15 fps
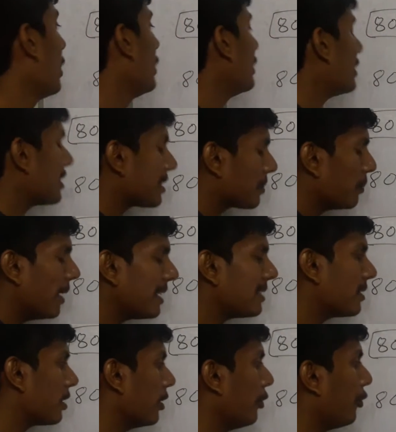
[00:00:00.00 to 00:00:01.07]
it is
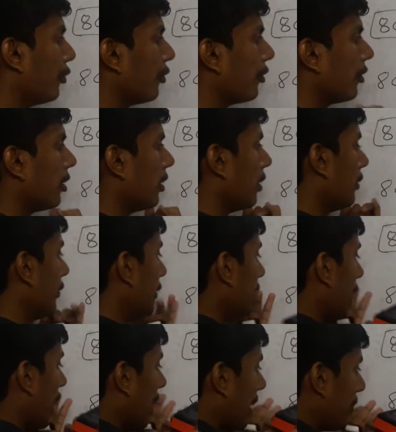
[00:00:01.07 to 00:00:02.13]
best if
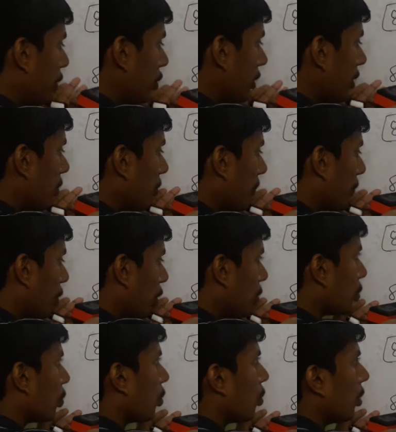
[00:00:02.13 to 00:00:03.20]
I am using
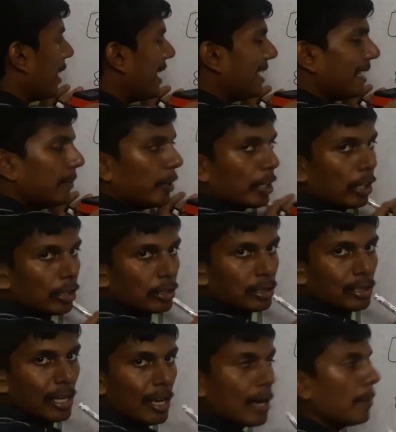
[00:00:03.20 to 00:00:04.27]
port 80
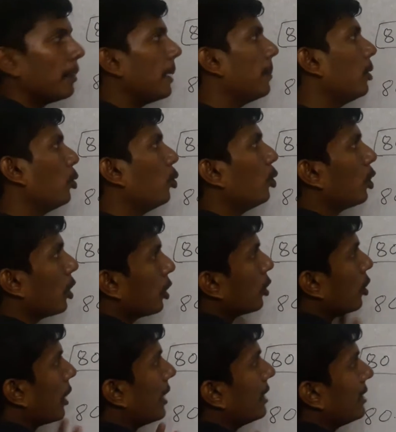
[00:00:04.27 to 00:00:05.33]
because people who don't
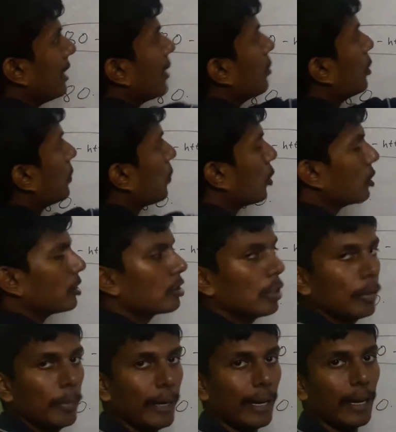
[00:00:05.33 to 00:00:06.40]
know anything about ports
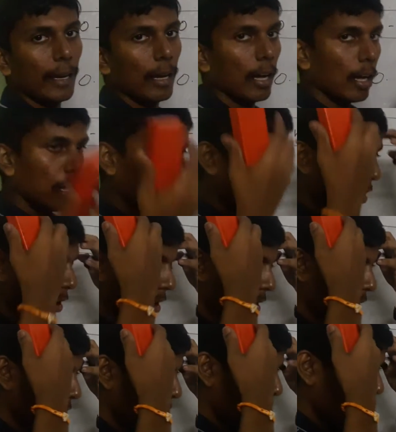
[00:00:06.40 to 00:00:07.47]
will be
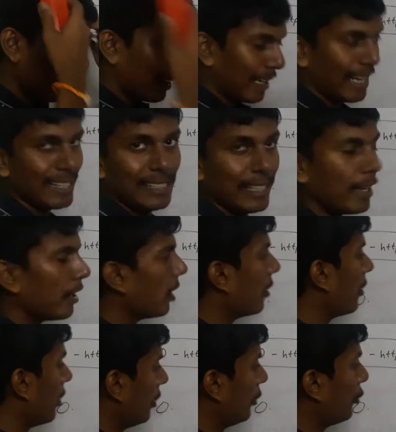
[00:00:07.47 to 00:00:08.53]
crazy
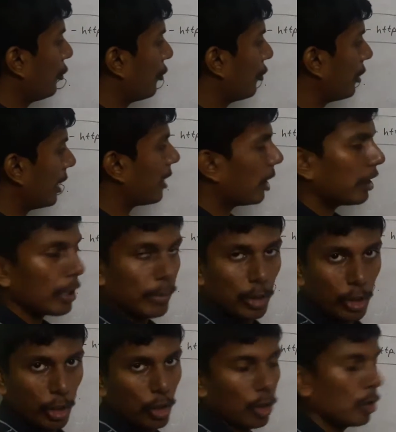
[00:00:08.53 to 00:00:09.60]
if they are not able
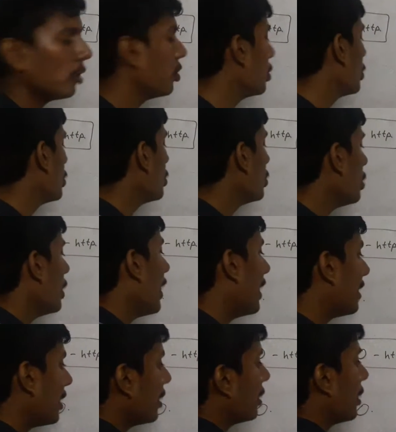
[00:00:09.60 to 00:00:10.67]
to
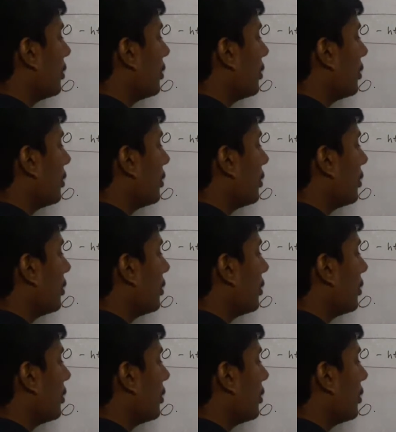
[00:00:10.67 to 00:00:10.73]
enter